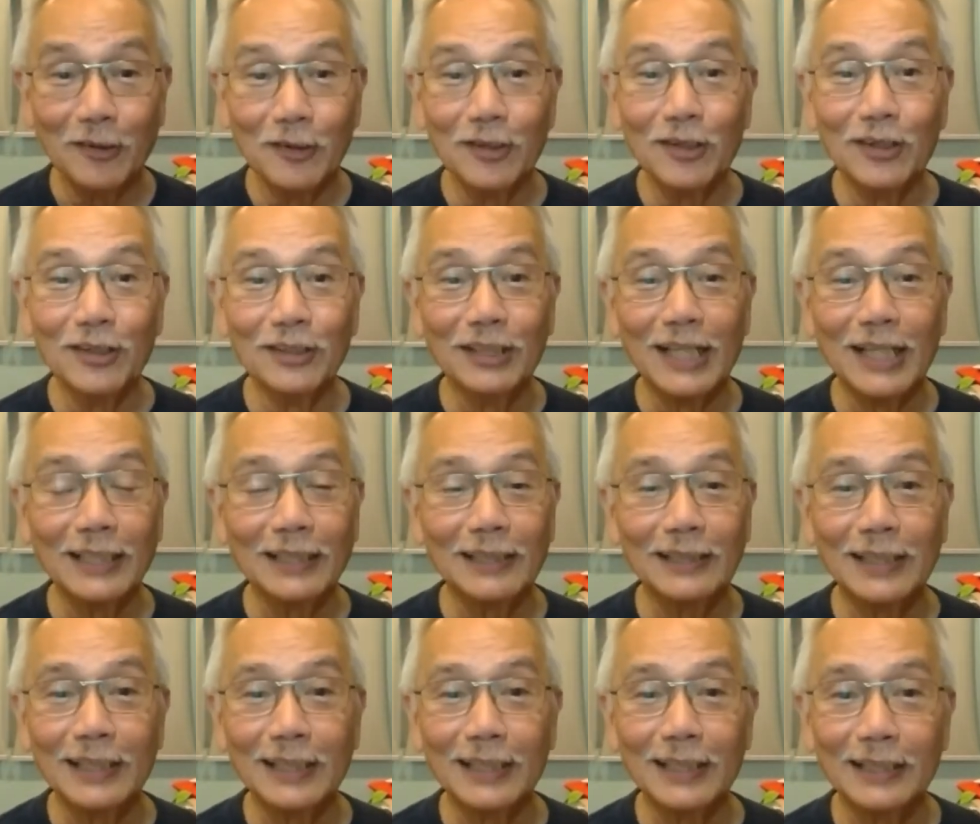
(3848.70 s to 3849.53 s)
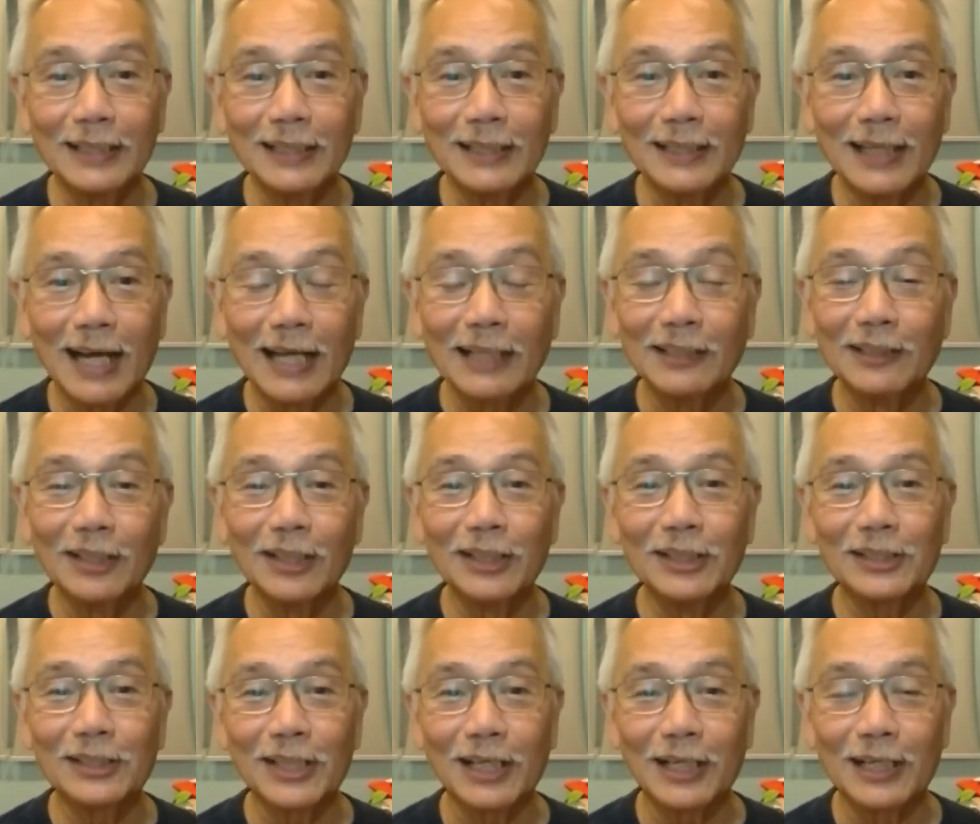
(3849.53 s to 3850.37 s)
Then you know that uh,
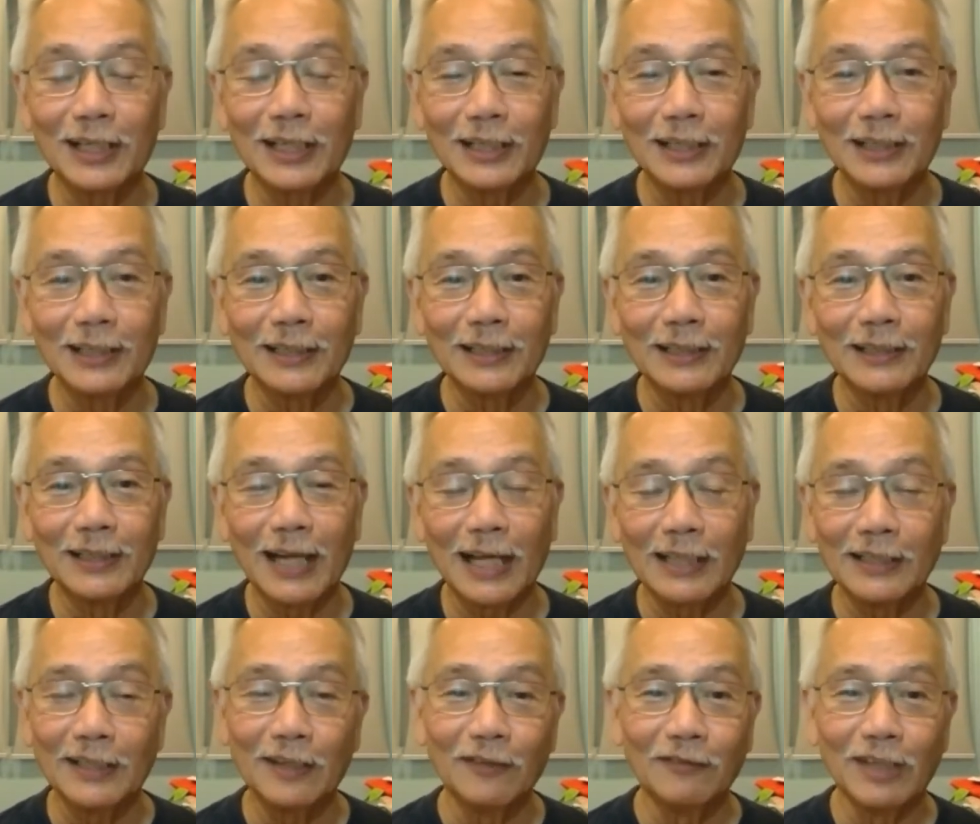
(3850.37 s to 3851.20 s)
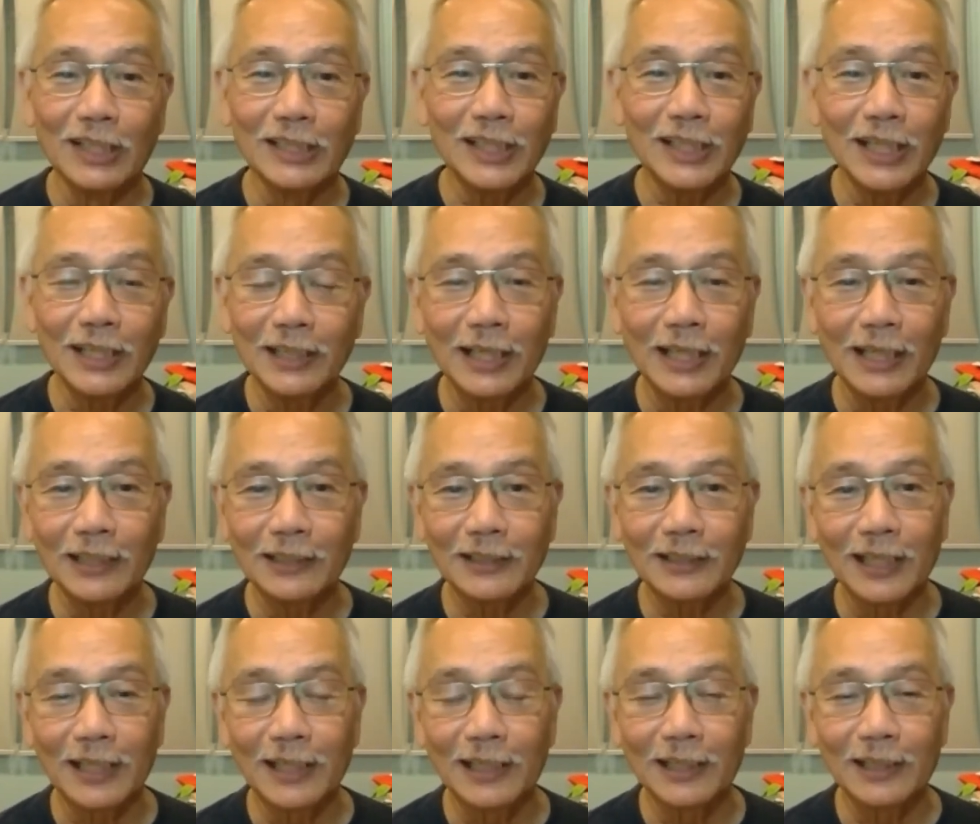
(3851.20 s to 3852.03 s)
others are, other
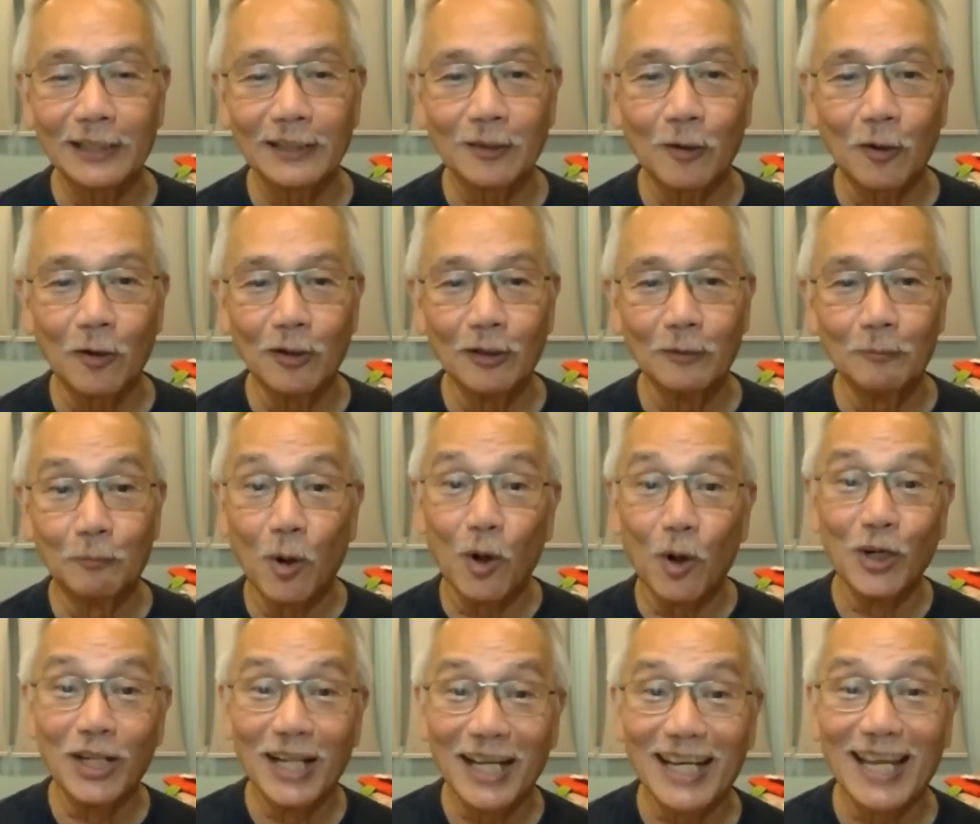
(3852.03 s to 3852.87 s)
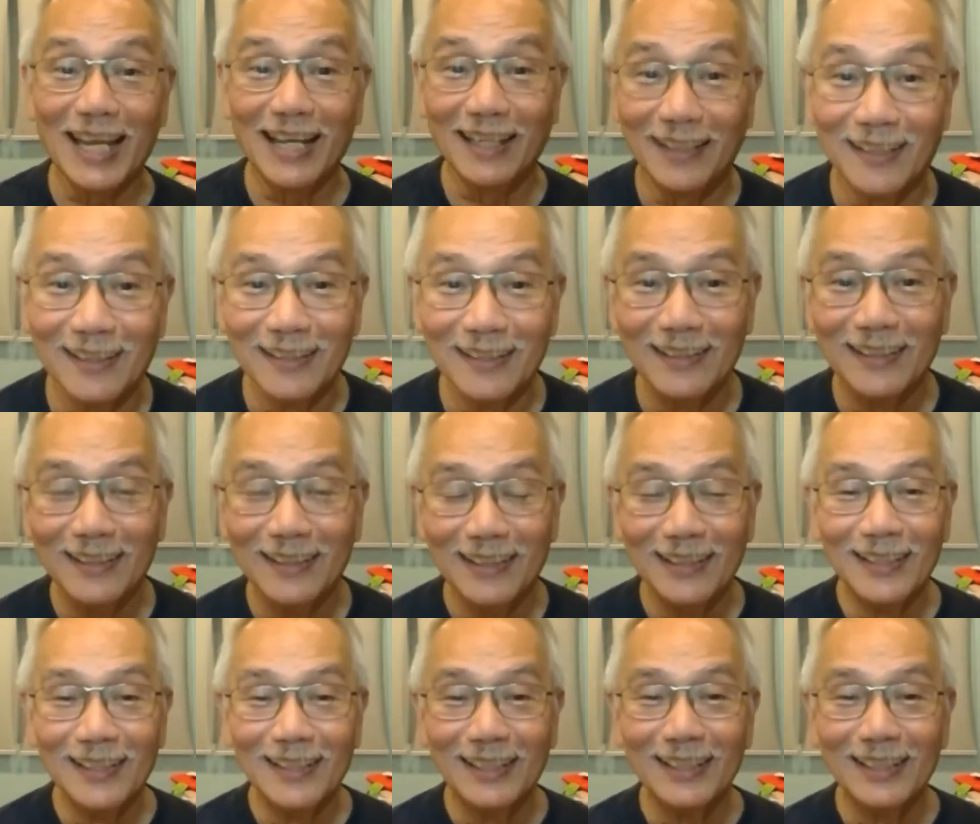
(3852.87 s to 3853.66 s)
evangelicals are called born again.